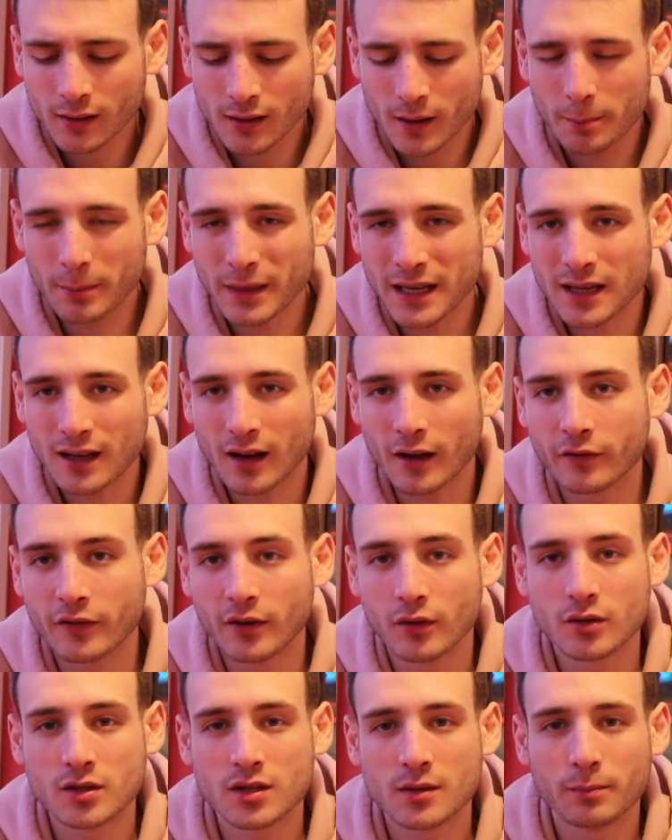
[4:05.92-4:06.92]
the meat I
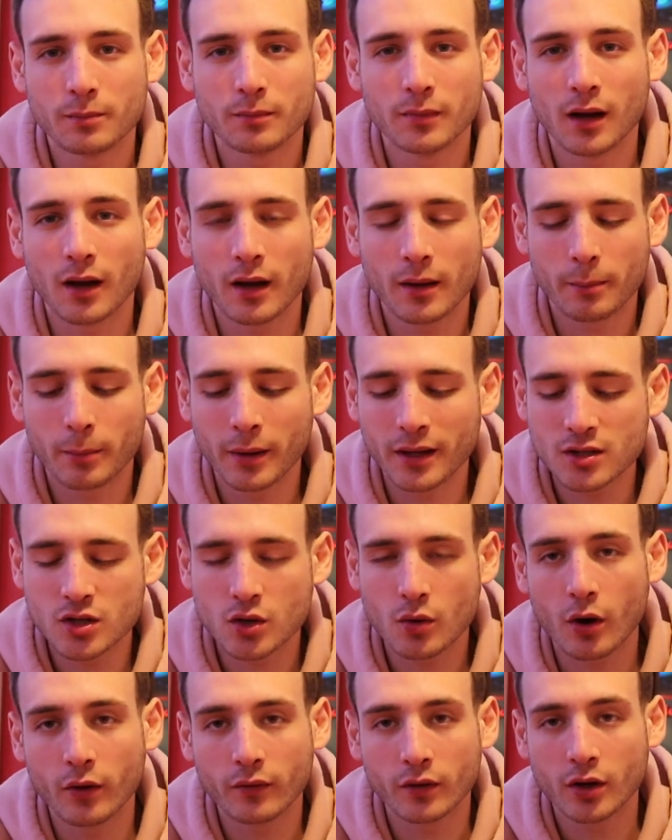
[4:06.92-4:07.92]
feel is like a bit
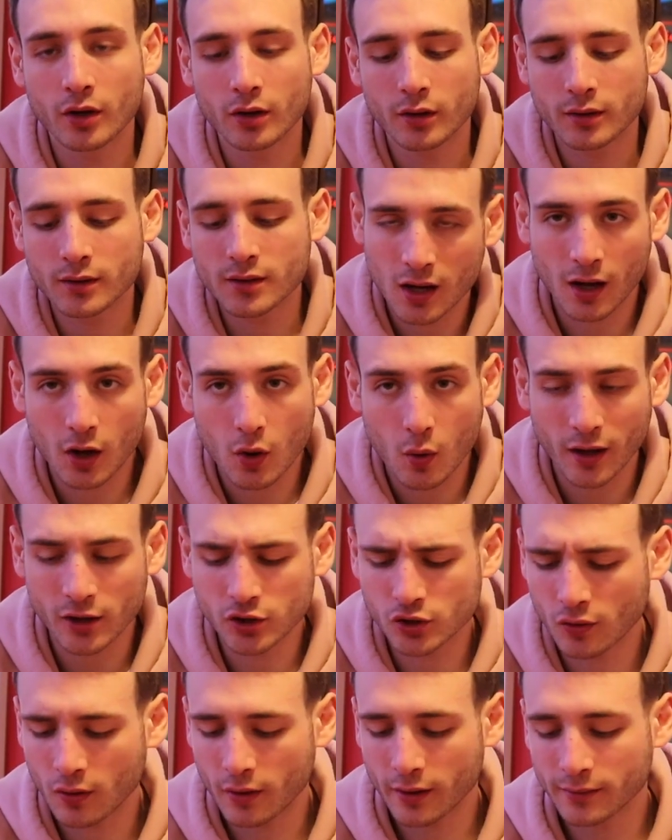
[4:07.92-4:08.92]
too overcooked, it's like quite
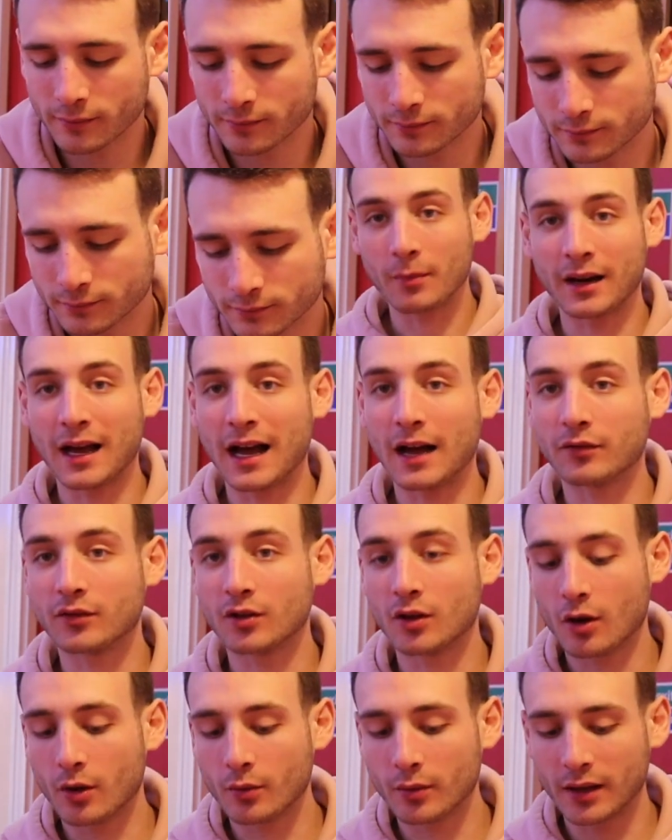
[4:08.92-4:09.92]
dry. When I have
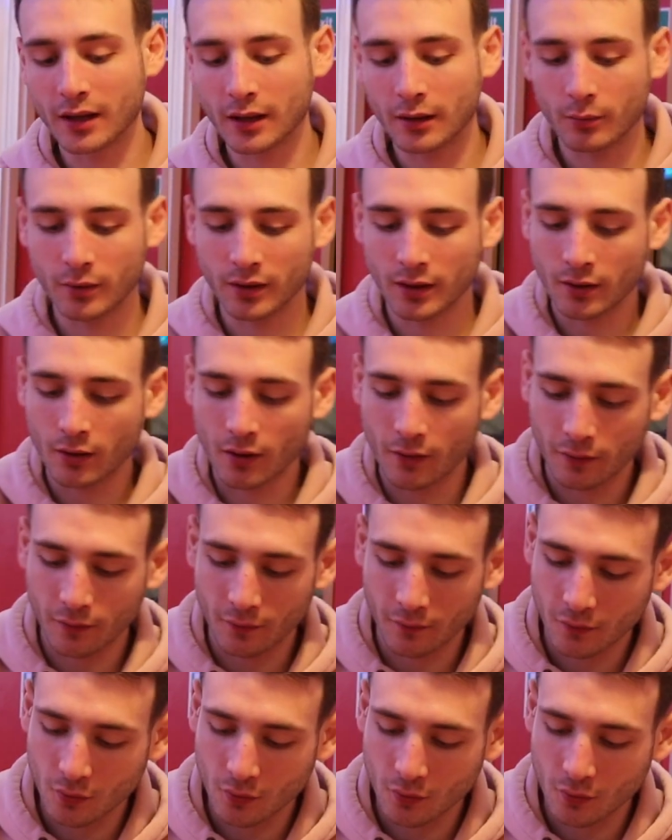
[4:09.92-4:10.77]
to go with it with a knife and